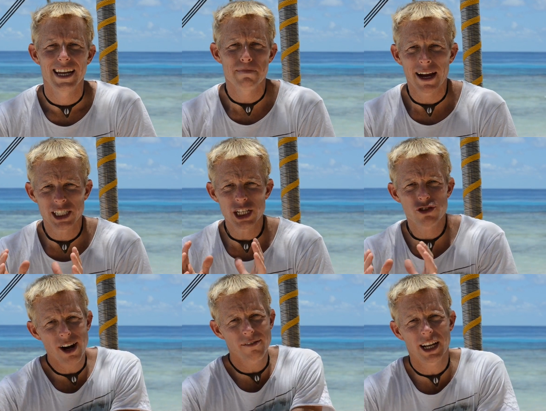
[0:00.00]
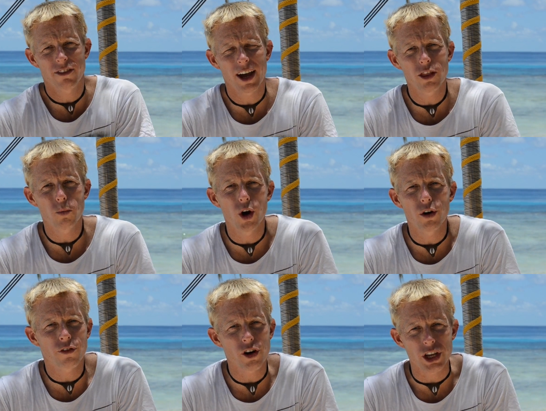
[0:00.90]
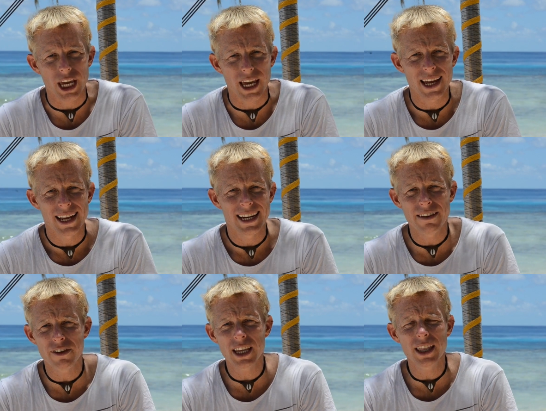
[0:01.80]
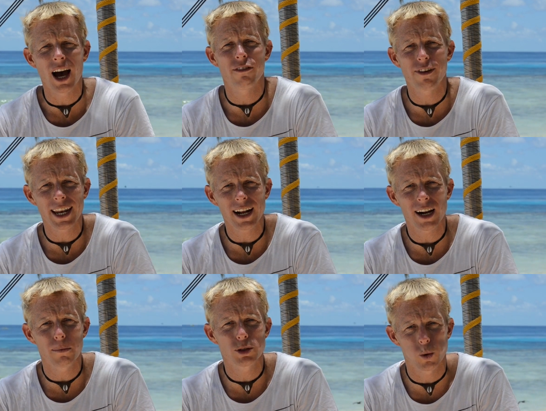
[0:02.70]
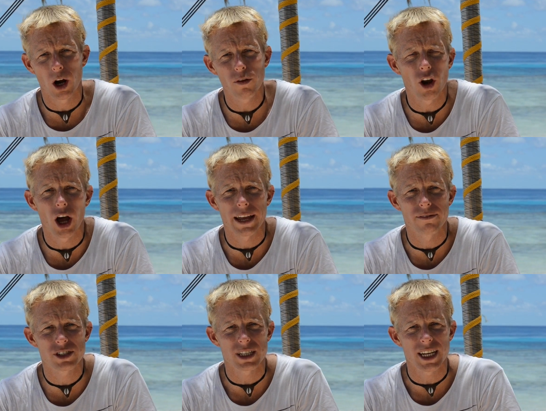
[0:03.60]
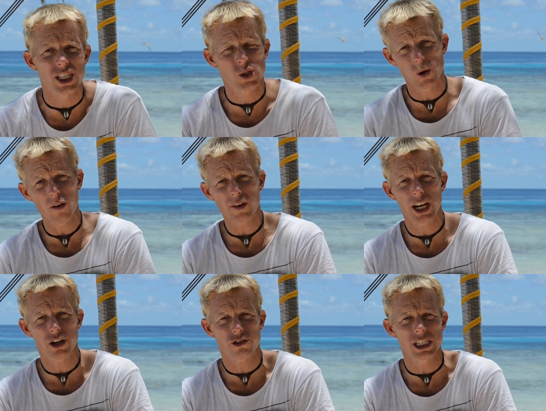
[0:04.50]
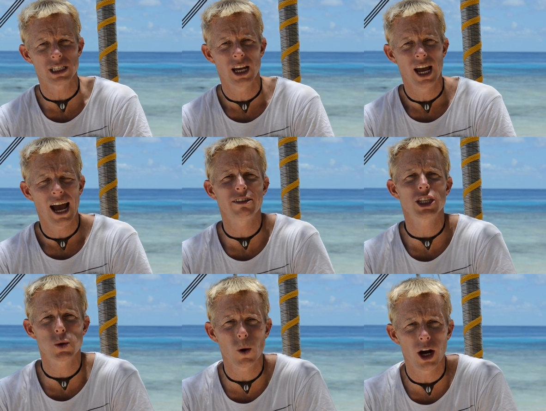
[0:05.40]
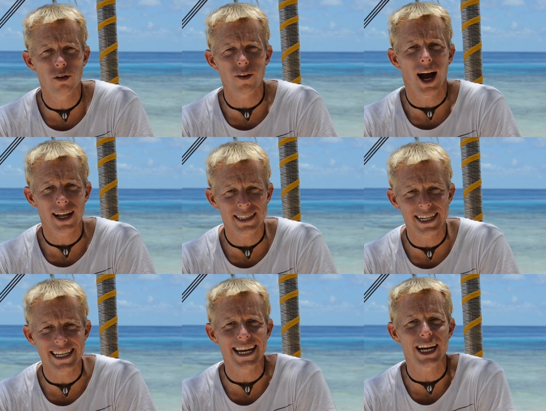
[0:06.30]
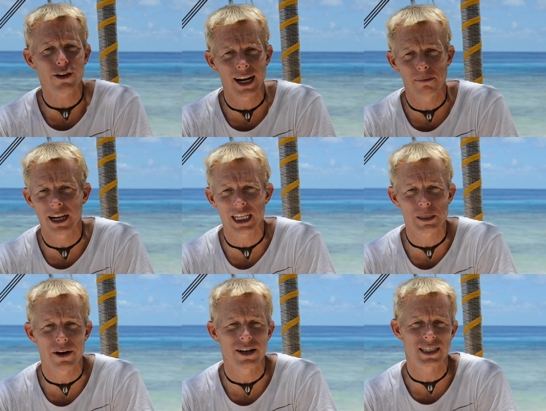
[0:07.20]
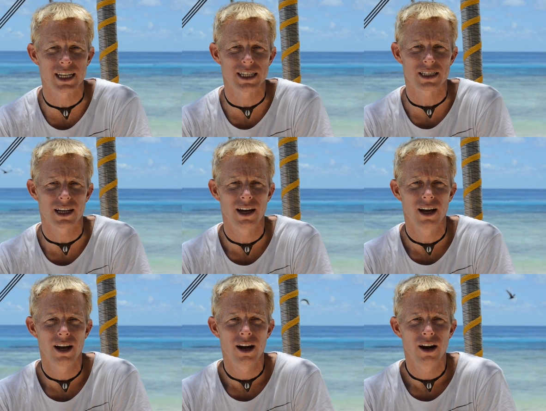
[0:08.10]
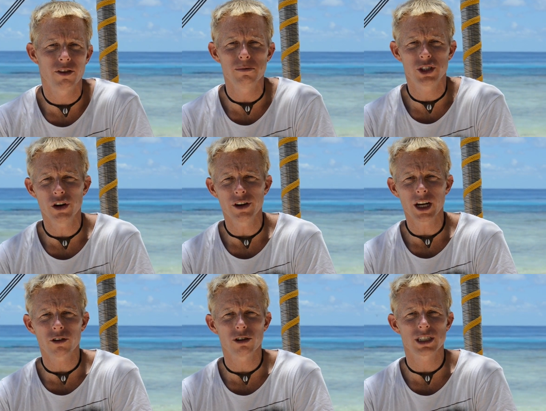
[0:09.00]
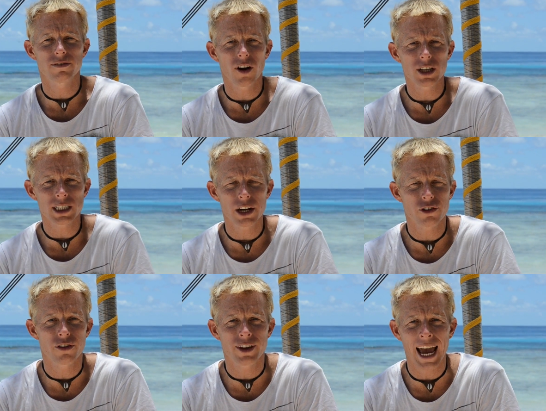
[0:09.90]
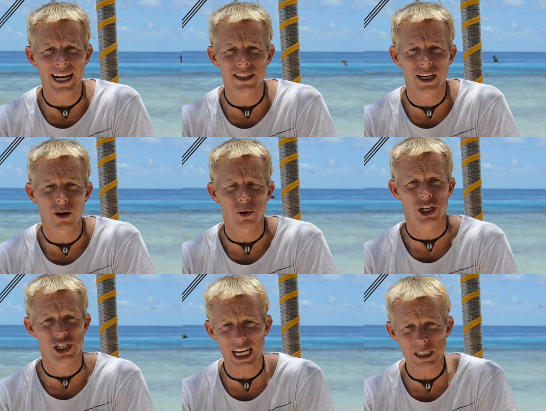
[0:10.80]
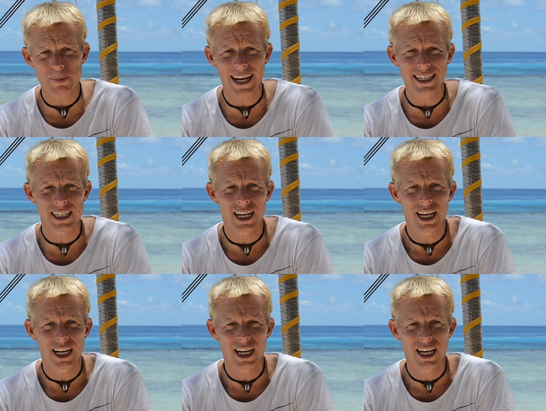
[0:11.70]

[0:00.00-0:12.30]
Imagine traveling around the world for a year, living the Havana Club 12 lives, in 12 countries, having 12 utterly incredible experiences. From touring across the vast country of Canada with a jazz band,